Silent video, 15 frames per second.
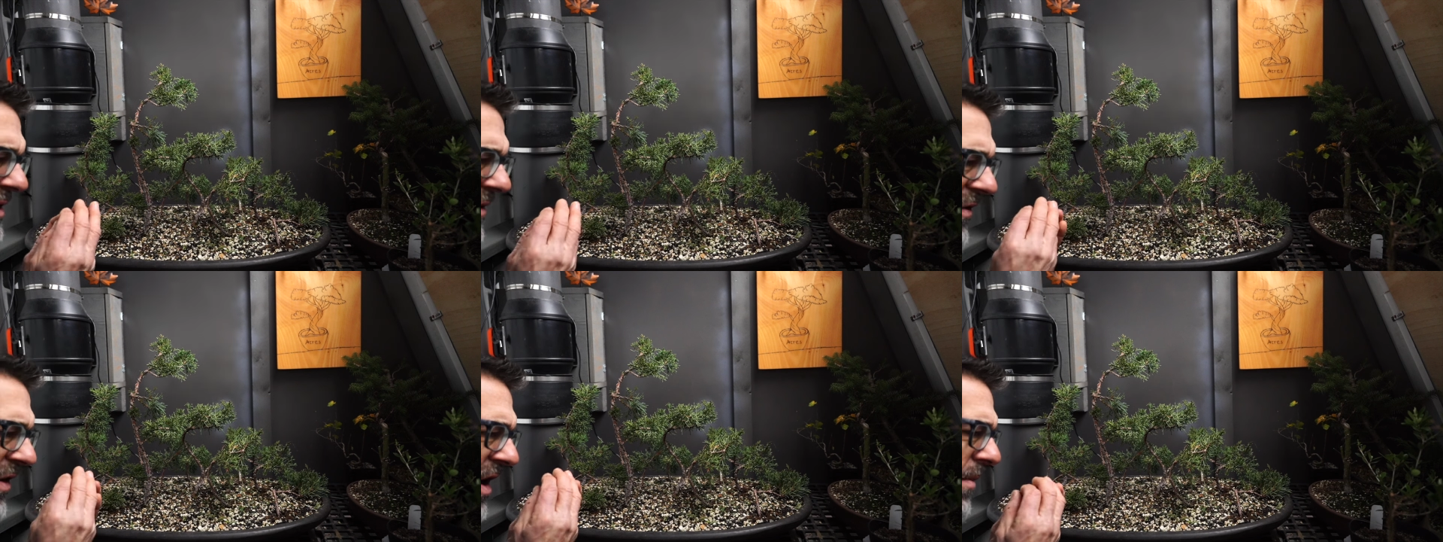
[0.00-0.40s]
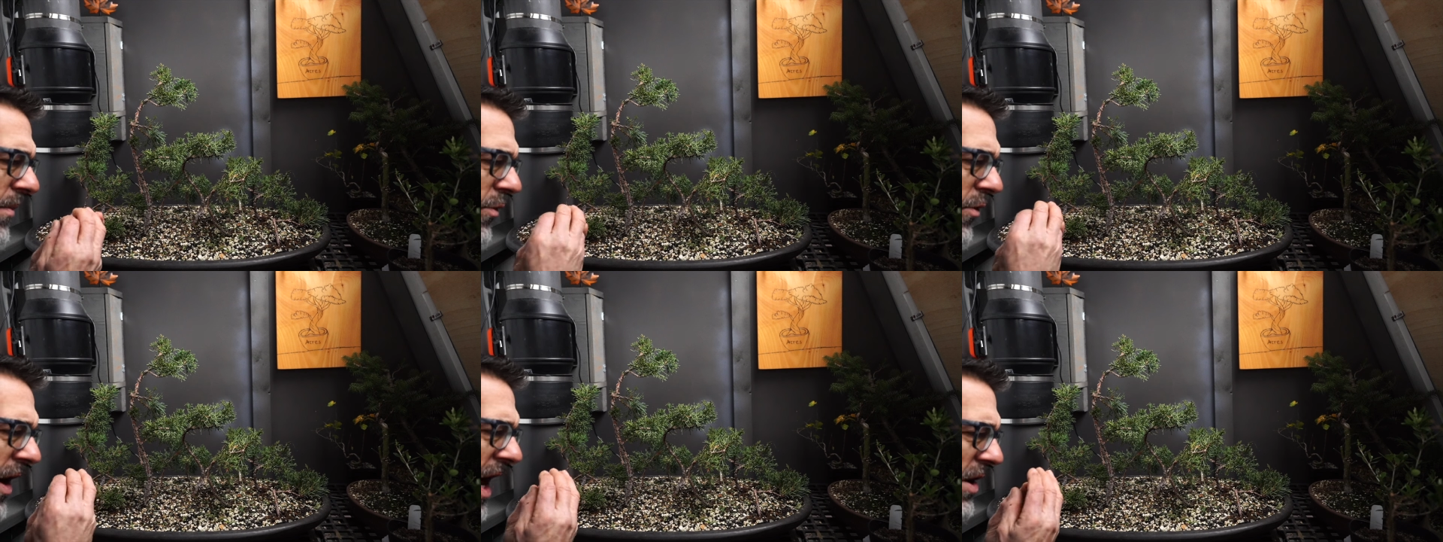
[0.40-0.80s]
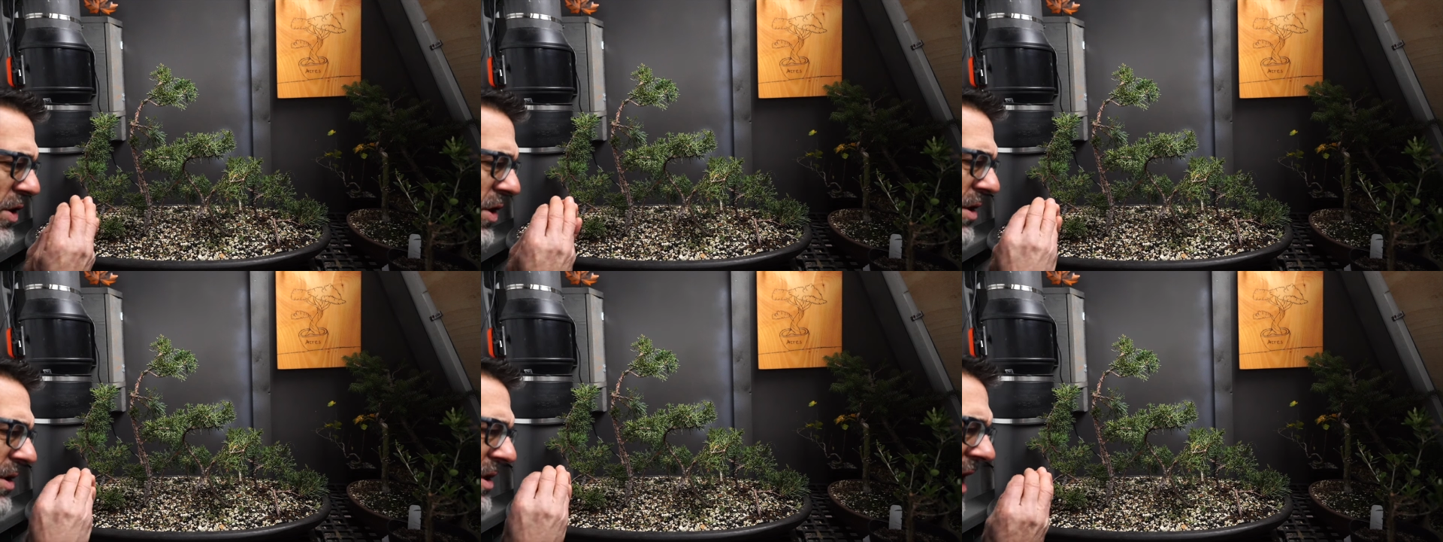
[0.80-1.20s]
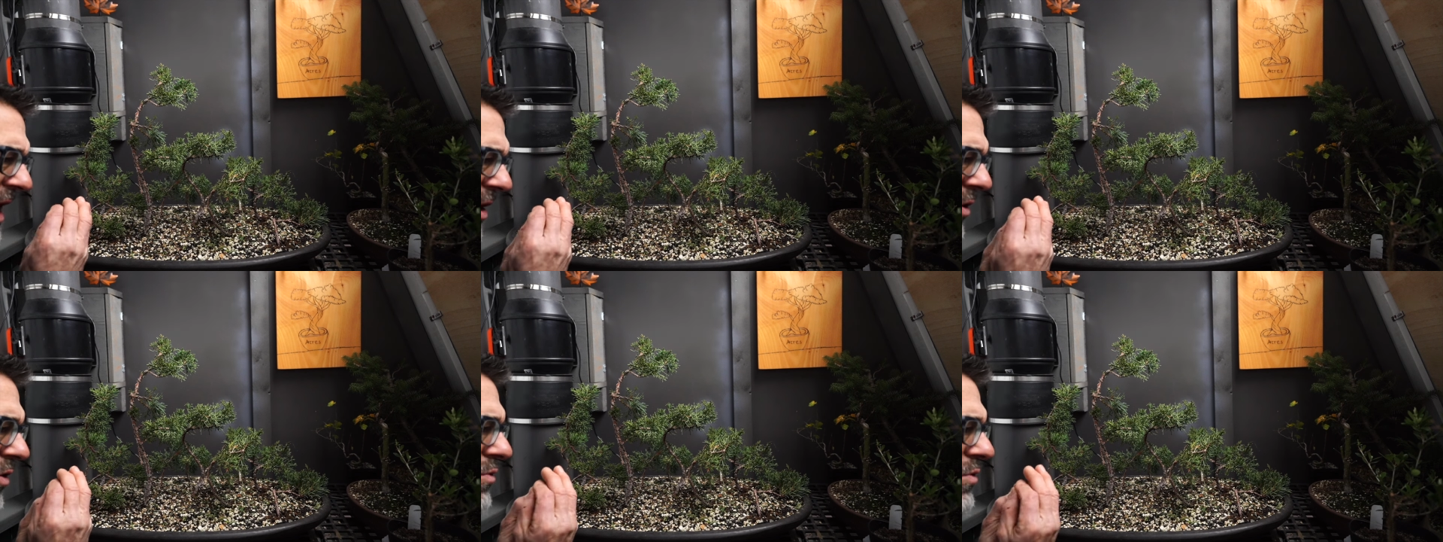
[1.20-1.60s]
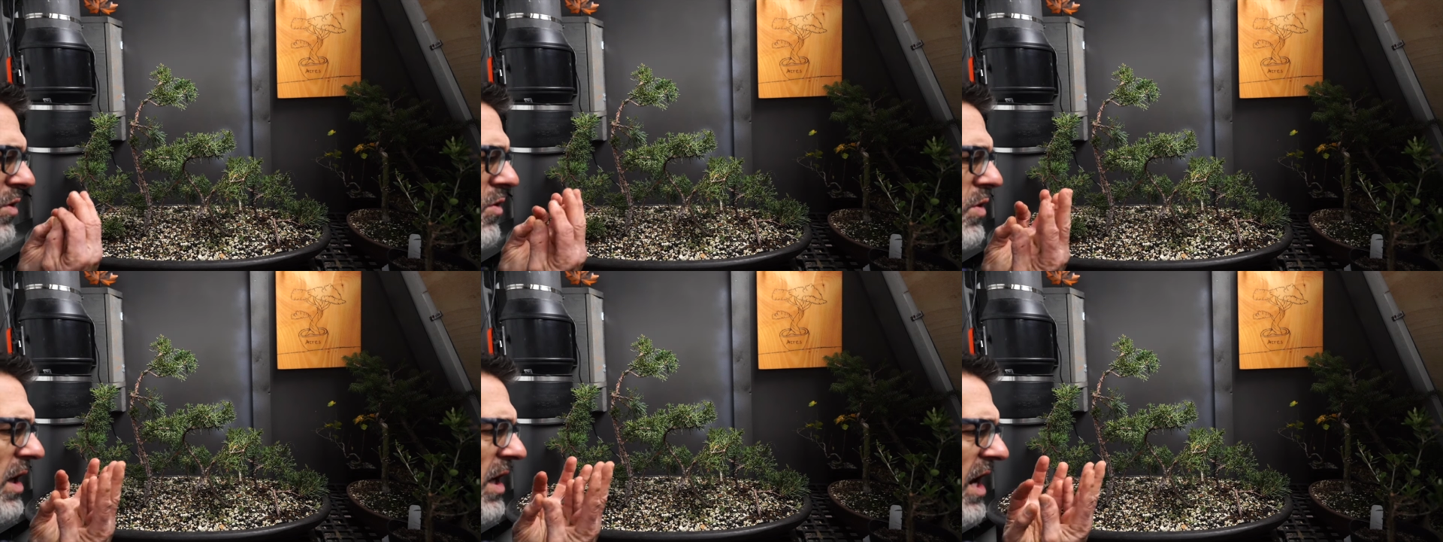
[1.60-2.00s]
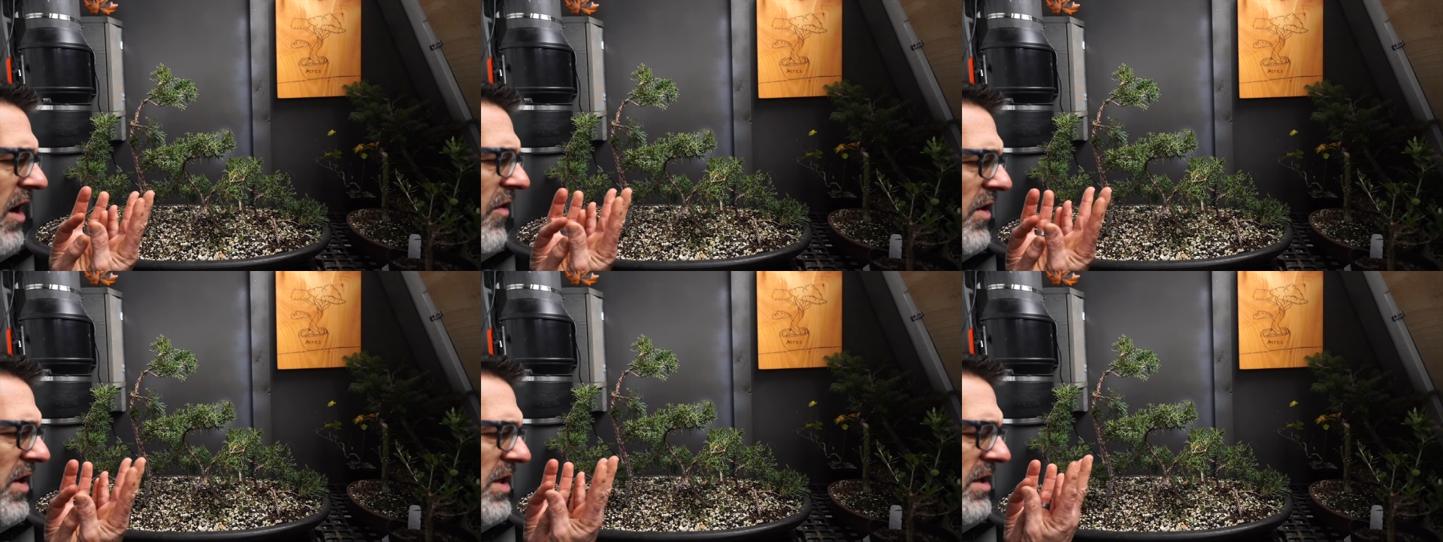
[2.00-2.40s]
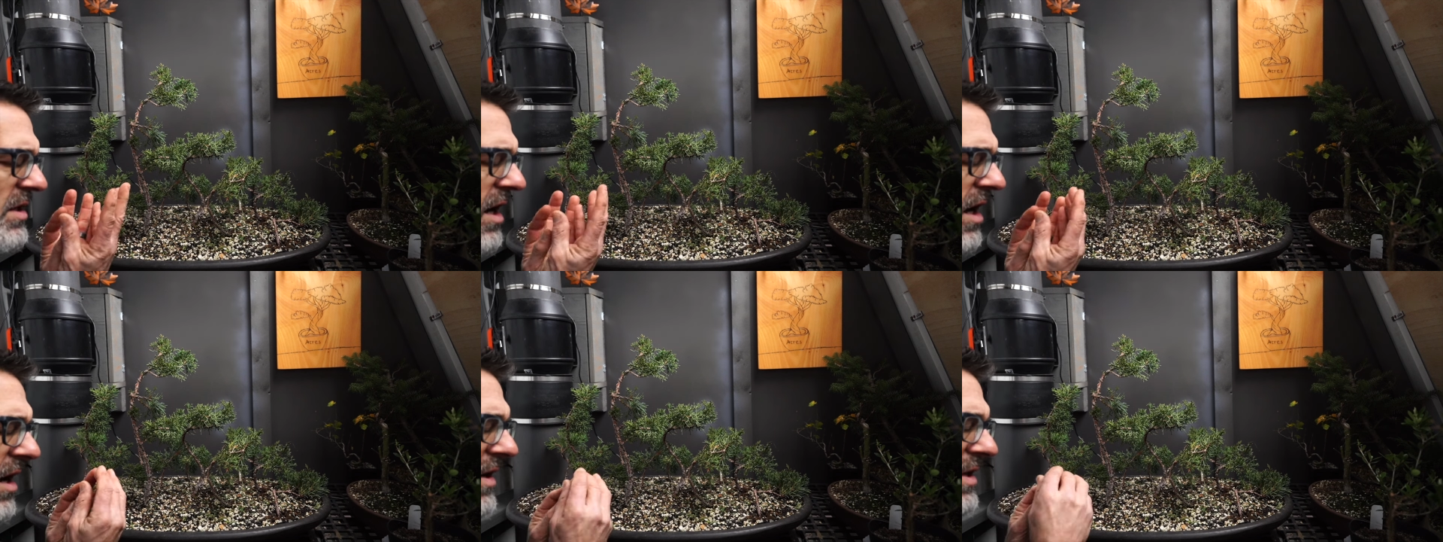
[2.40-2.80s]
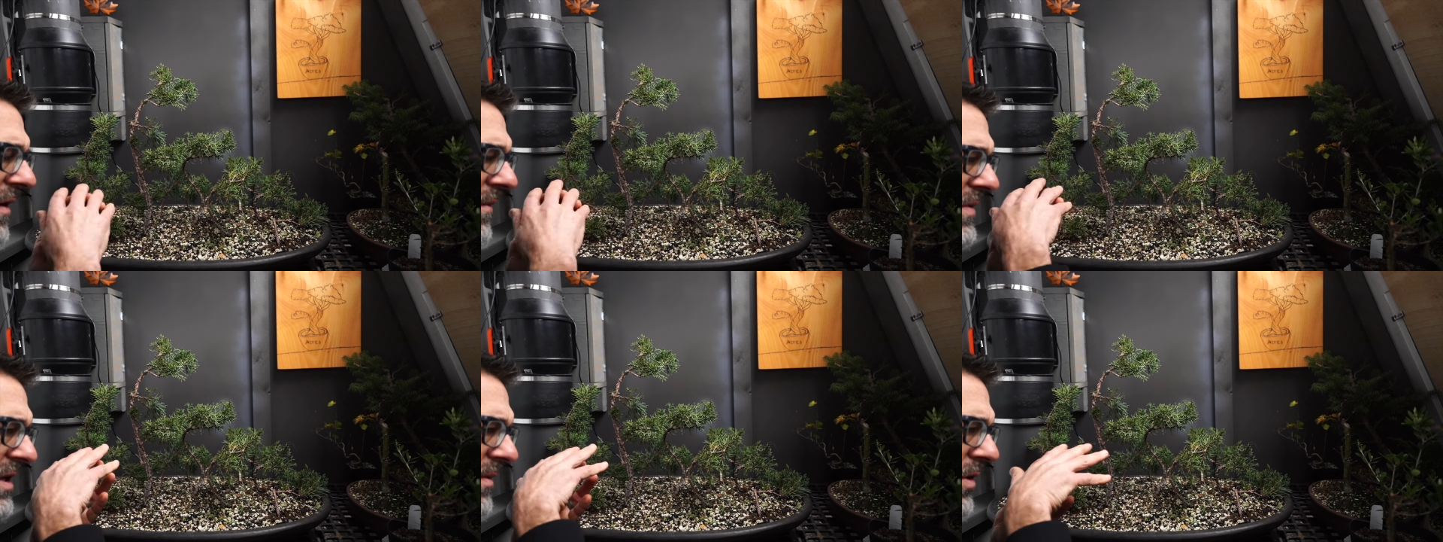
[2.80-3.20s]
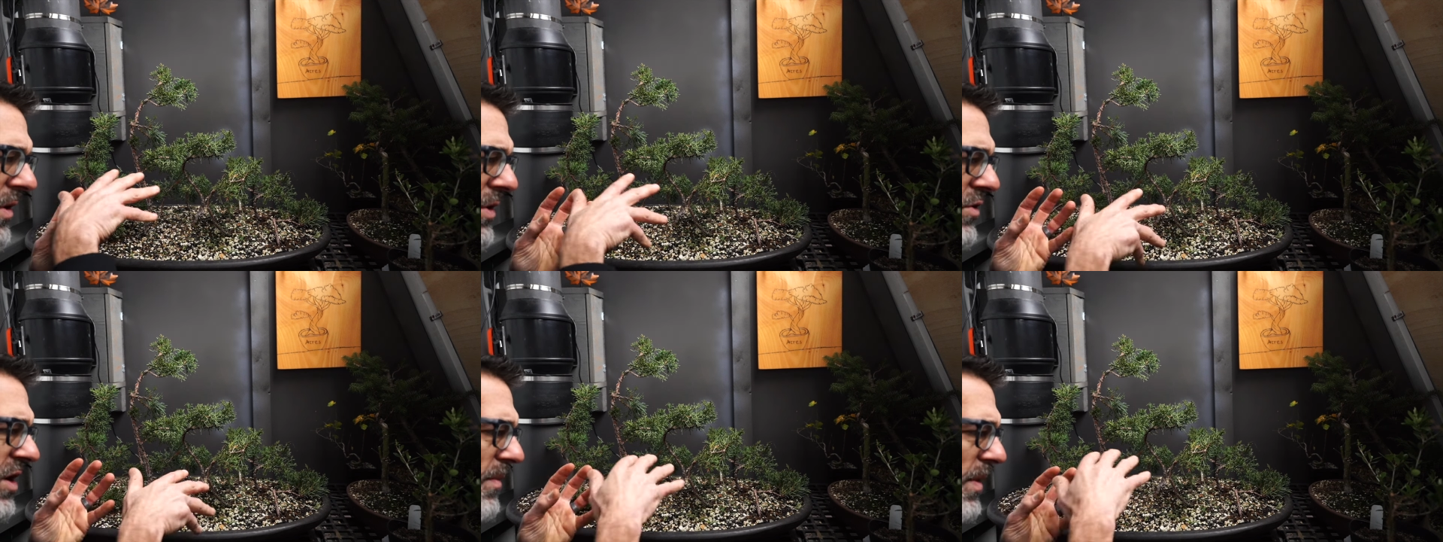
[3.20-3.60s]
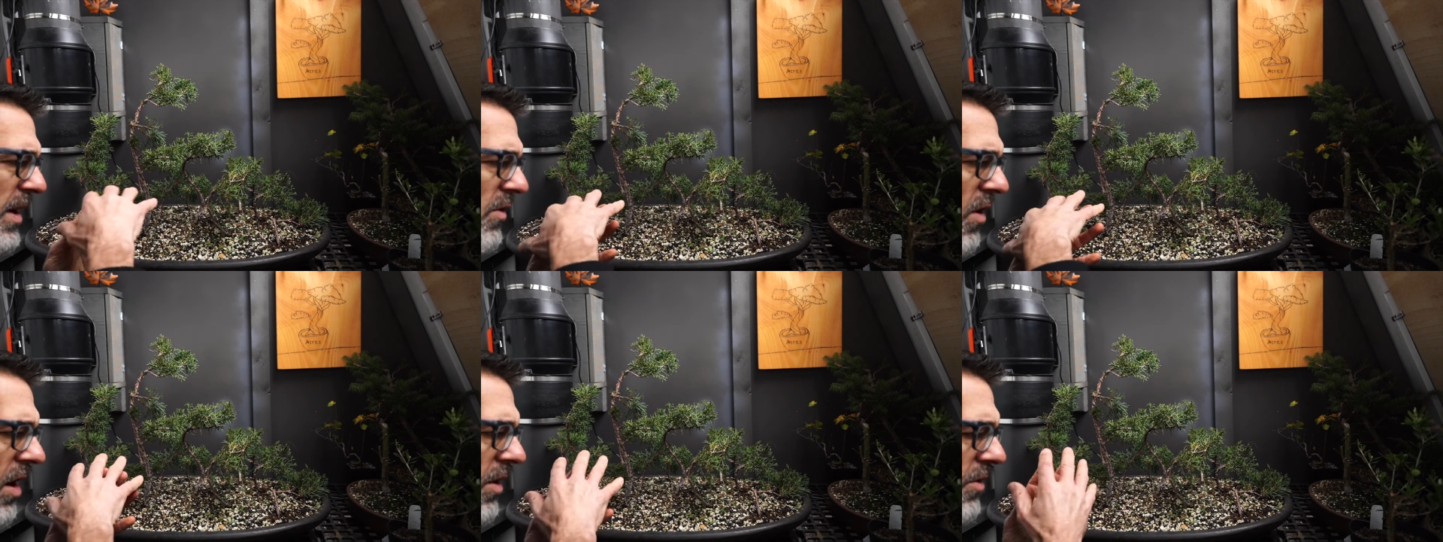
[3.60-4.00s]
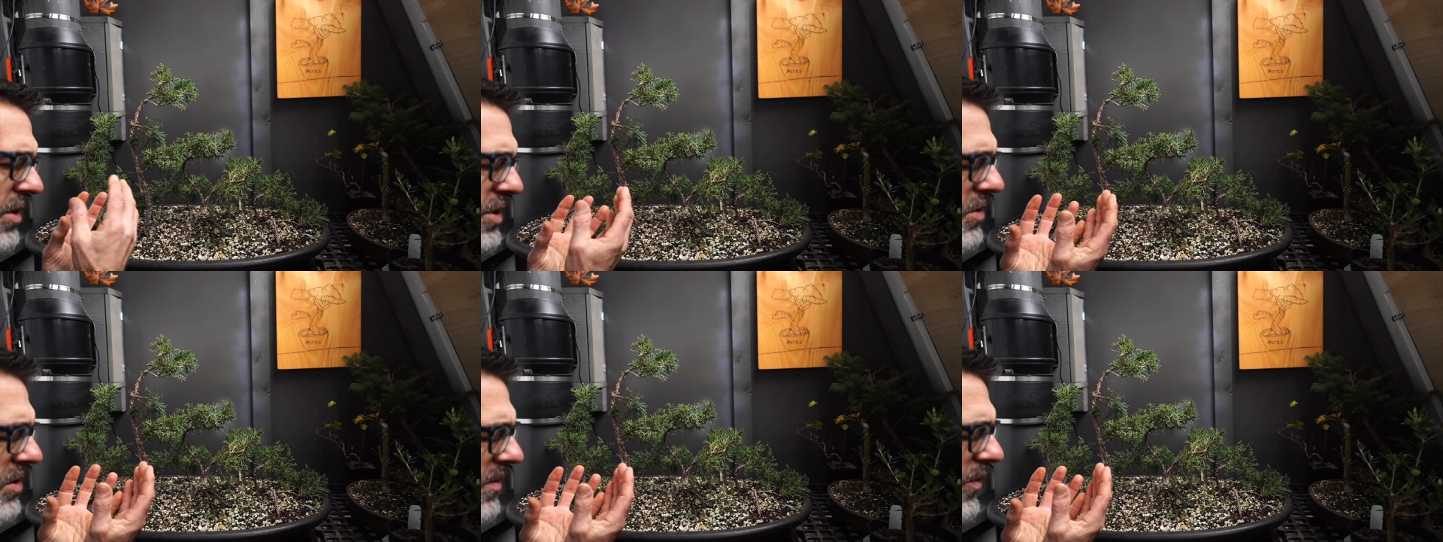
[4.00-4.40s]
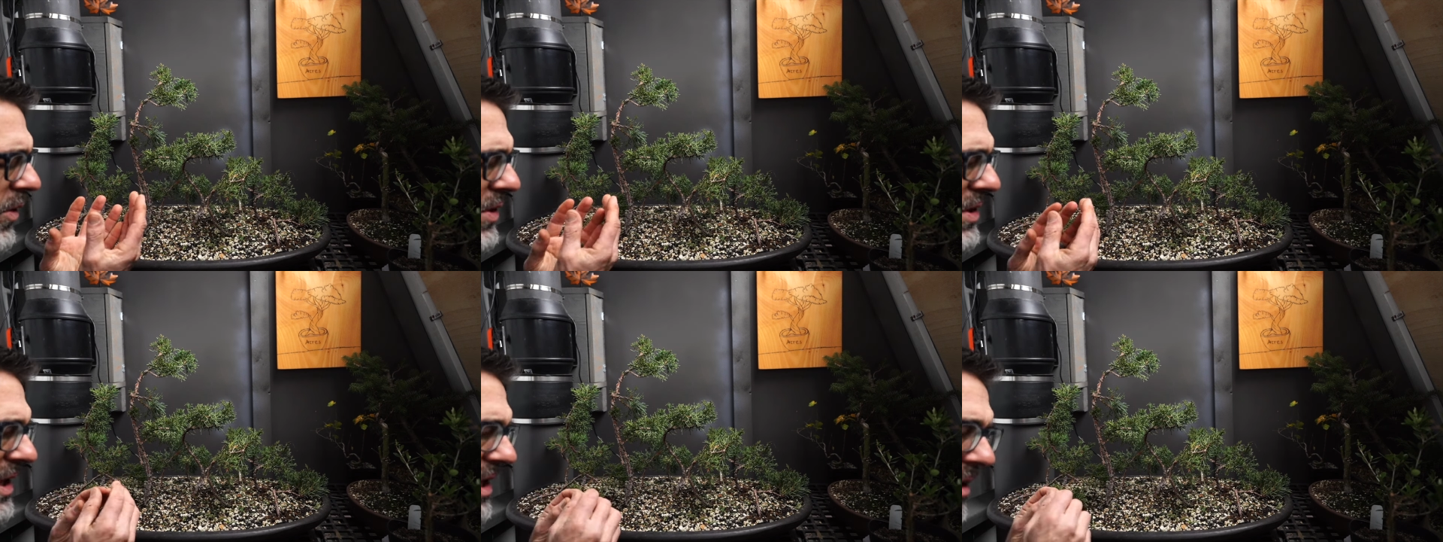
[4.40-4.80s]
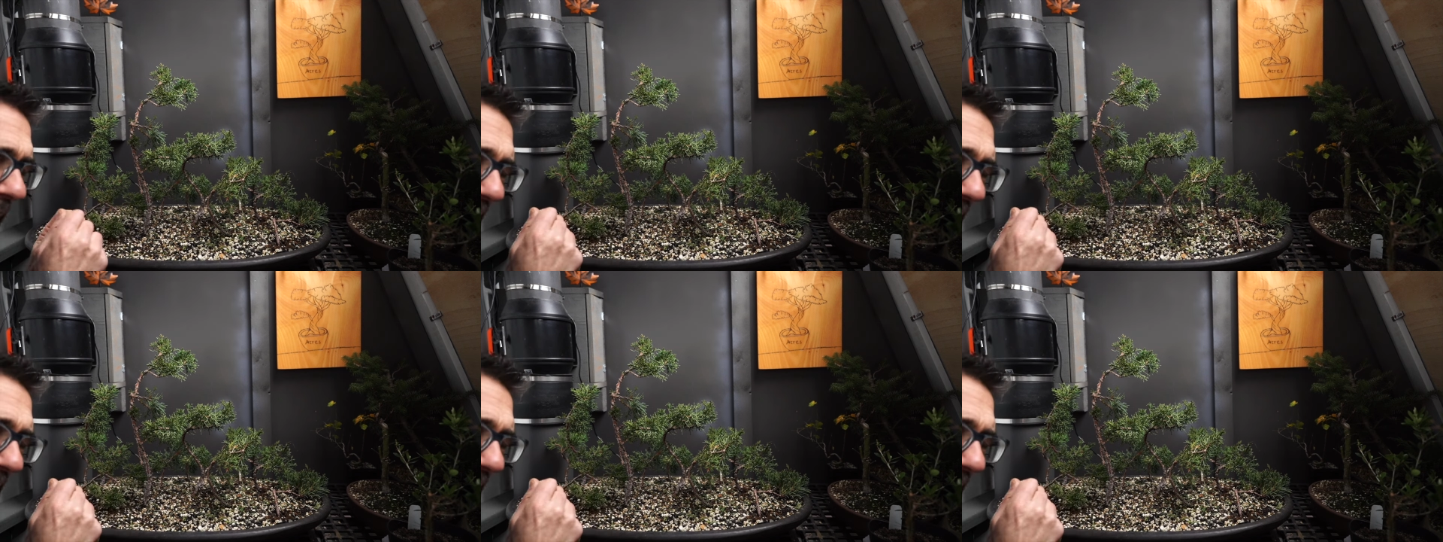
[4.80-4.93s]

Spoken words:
[unreadable: no face in view]